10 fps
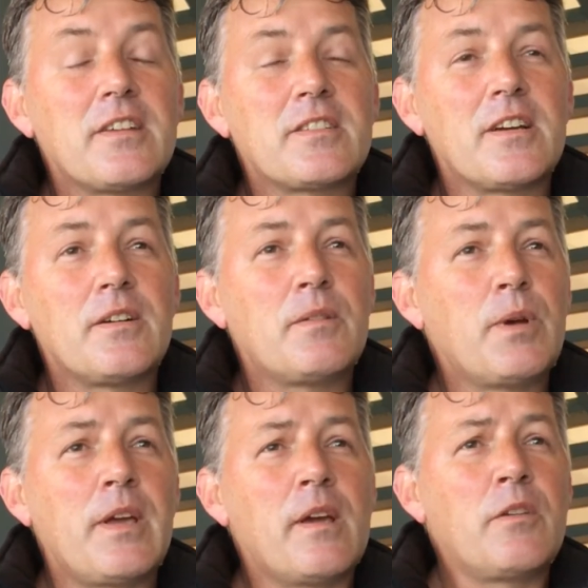so
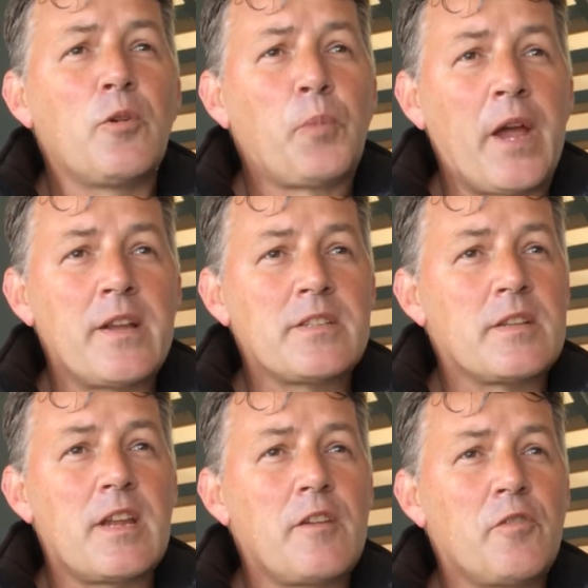your parents,
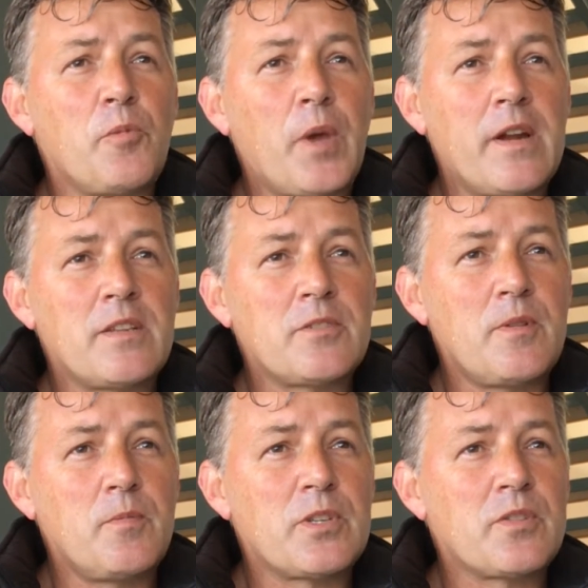did any of your parents
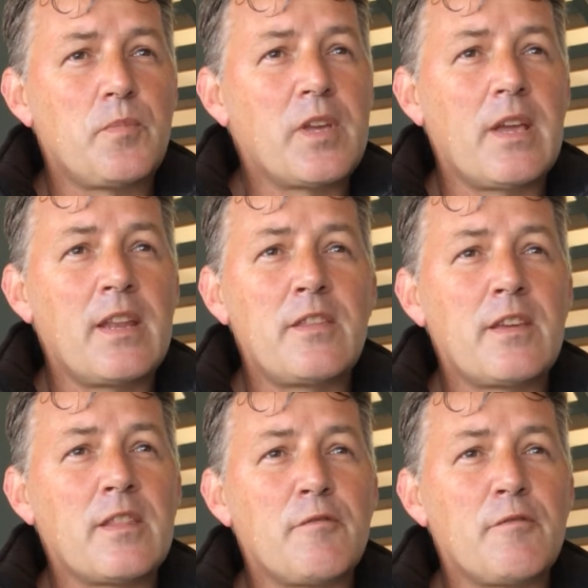swim? Was swimming anything in the